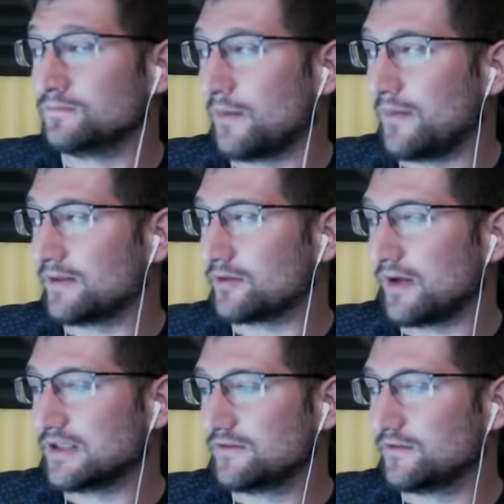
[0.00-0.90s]
about the
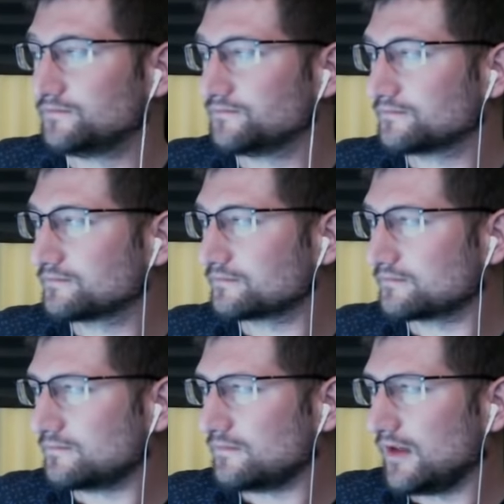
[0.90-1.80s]
rest of them,
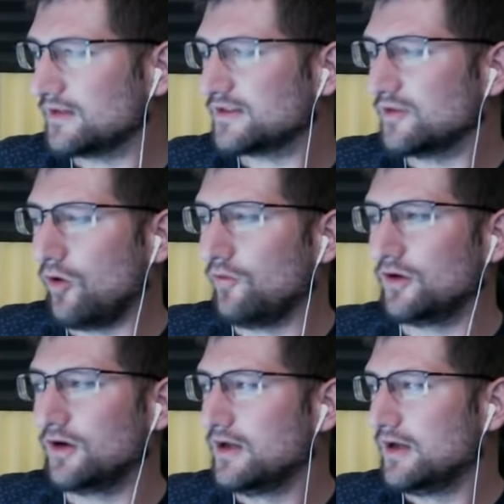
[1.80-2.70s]
let's go
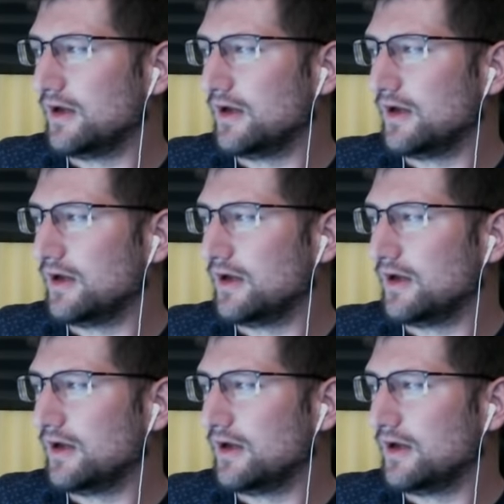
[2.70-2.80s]
over